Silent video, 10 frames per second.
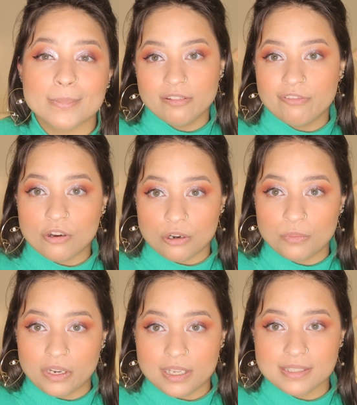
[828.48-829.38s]
The
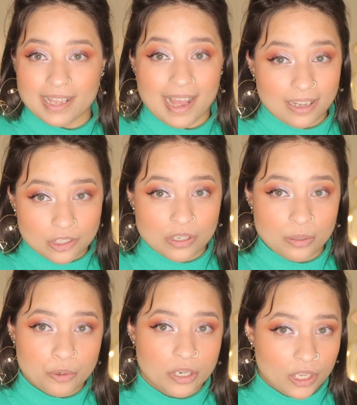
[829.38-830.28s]
formula is actually
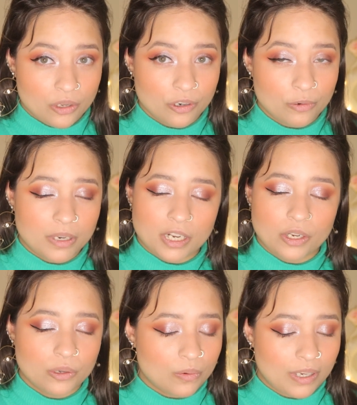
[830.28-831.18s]
pretty good, but I
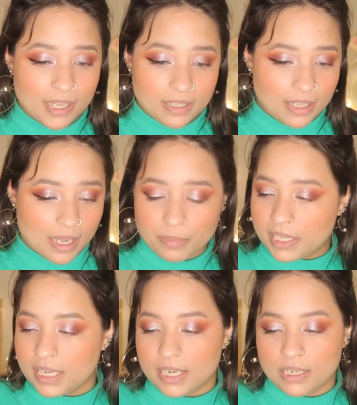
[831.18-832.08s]
don't like the
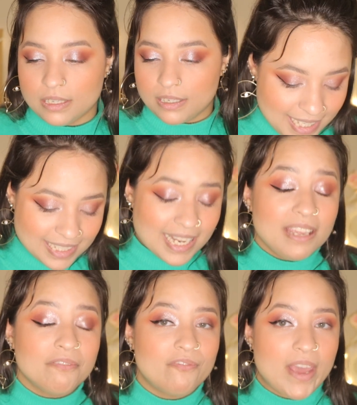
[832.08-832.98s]
applicator. It's
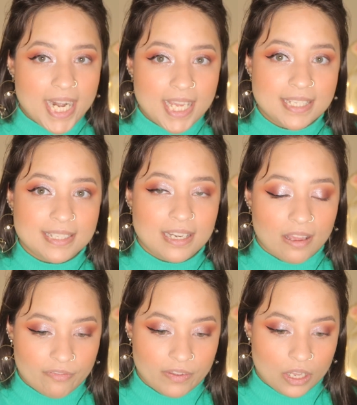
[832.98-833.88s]
like very
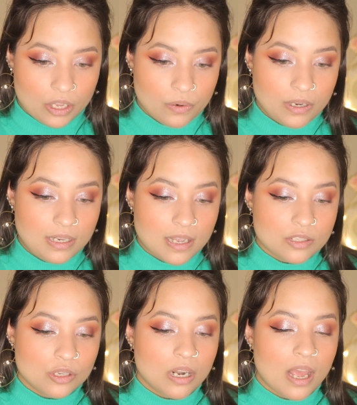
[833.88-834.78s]
stiff, you know. It
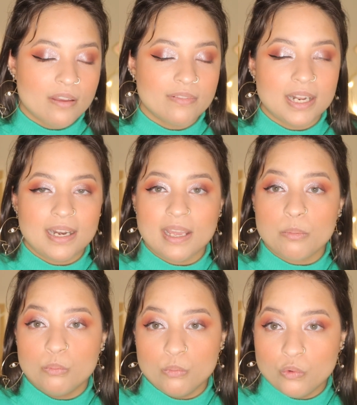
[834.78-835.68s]
does not have any like
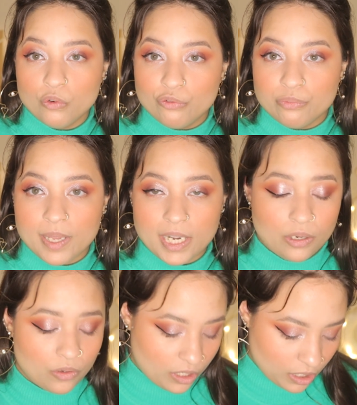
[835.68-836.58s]

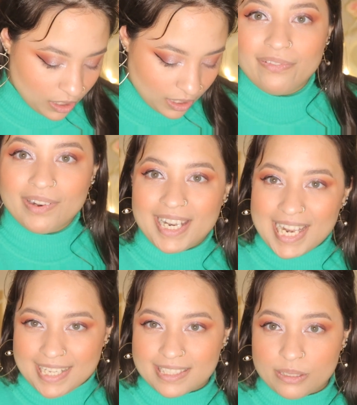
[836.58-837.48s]
movement or
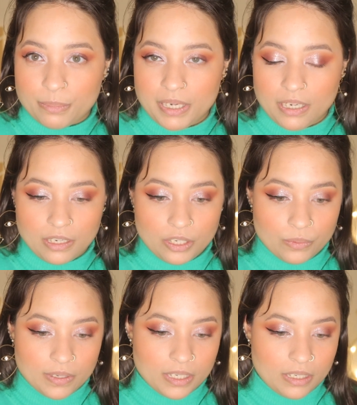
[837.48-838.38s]
flexibility
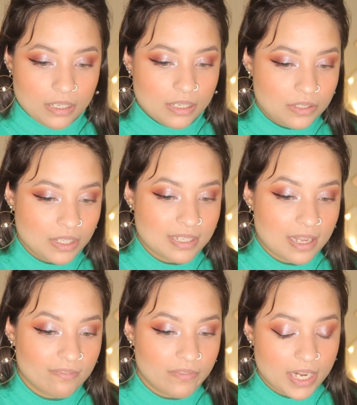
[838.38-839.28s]
to it. So it's
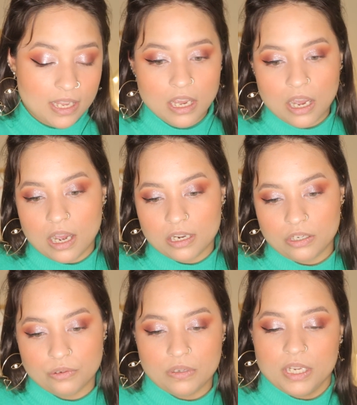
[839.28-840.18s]
like very
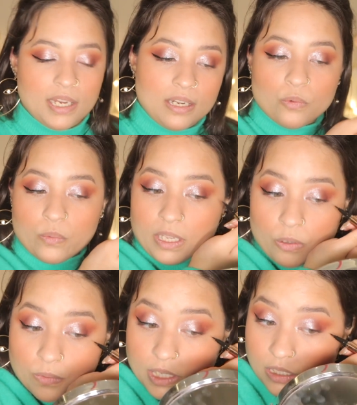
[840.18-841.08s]
hard to create a
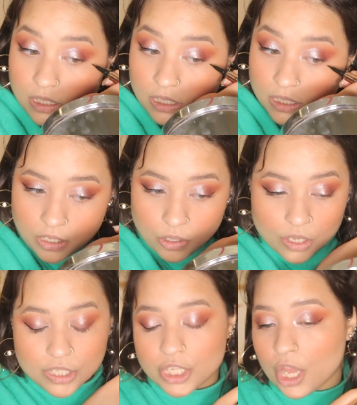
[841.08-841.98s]
wing with. And
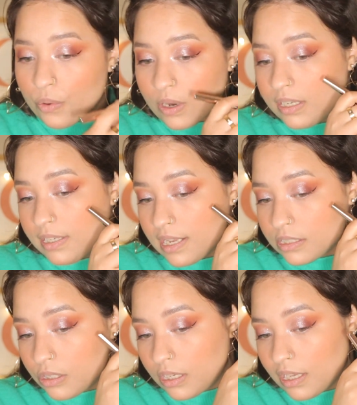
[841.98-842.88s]
also, it
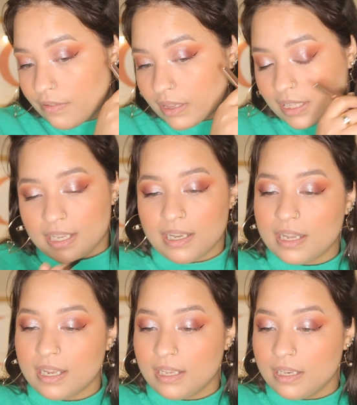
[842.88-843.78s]
does not give a thin
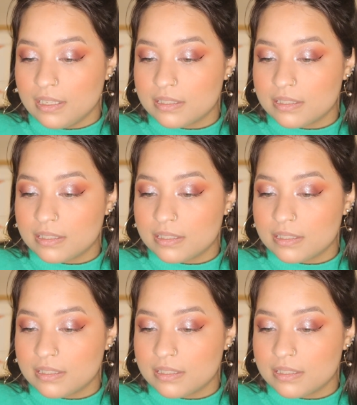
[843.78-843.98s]
line.